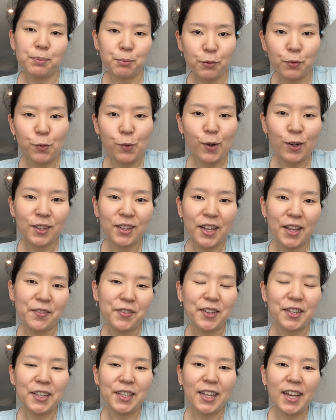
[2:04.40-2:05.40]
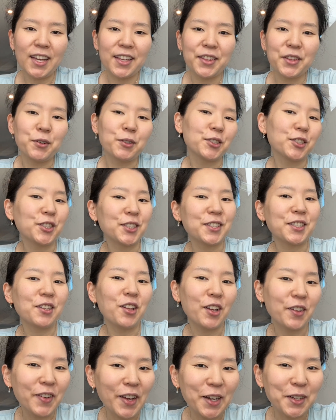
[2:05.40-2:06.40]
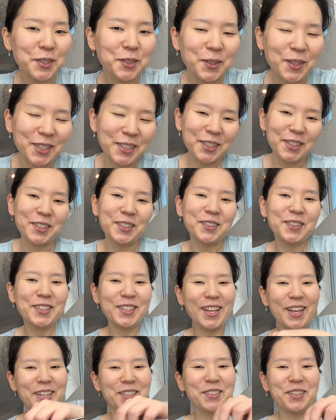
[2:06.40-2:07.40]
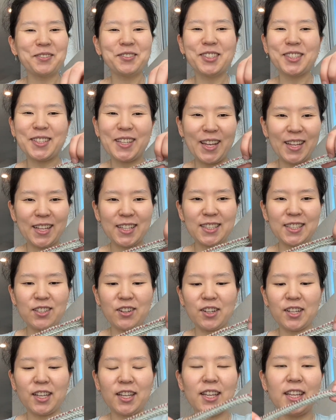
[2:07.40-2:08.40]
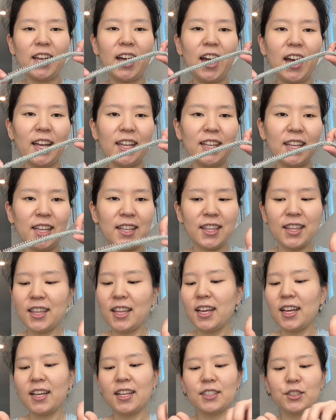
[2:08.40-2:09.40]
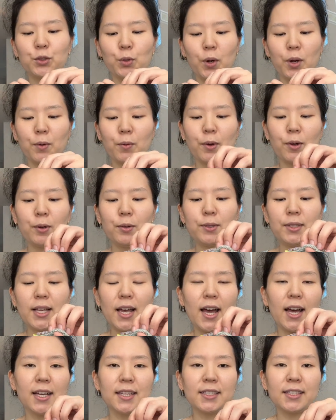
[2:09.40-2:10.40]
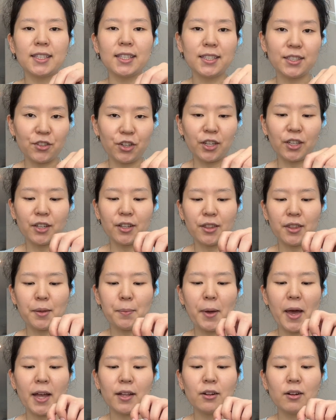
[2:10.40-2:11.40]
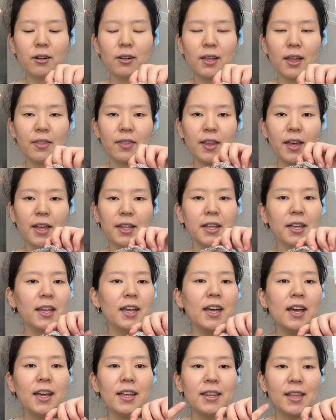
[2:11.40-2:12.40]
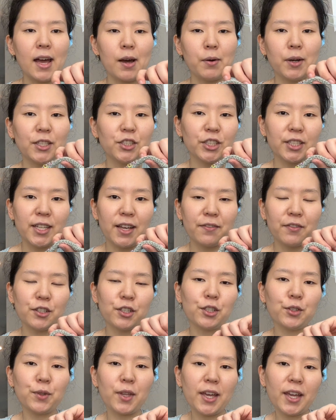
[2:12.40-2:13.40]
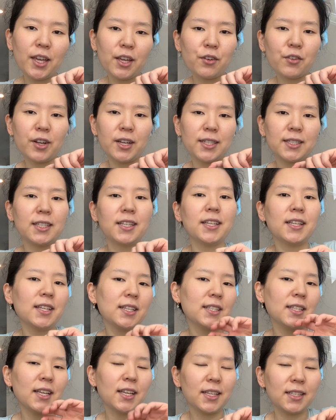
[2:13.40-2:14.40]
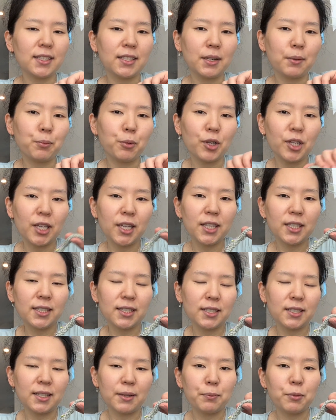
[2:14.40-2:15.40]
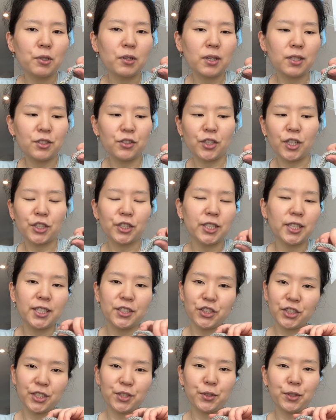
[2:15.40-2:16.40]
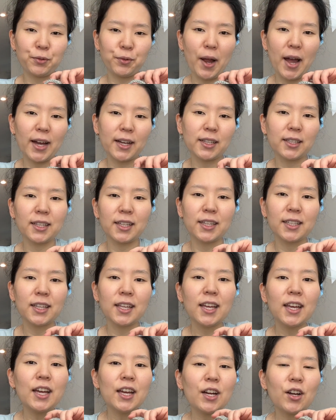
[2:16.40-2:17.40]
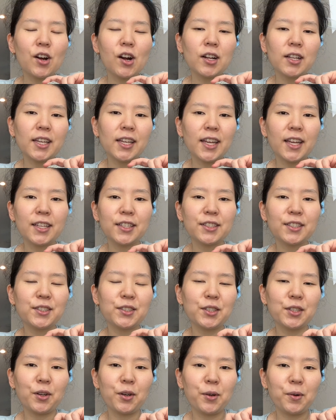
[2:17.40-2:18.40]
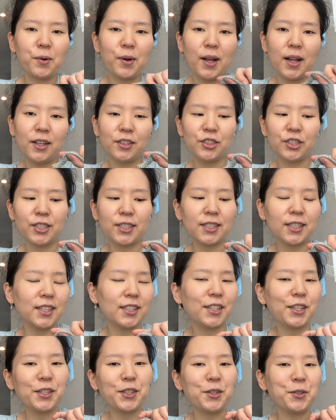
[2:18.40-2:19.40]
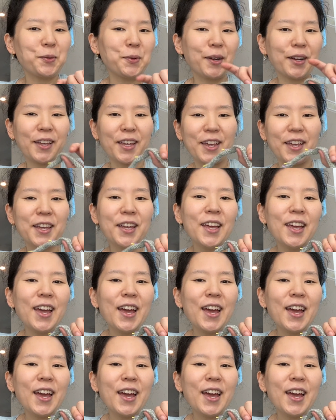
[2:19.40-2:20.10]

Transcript: before 11, and there was just a lot of housework to do today, so I'm just getting started. I did the short rows as instructed in the pattern, and then now I just have to do the increases. It's a pretty simple construction, it's just a raglan cardigan, so I'll just continue working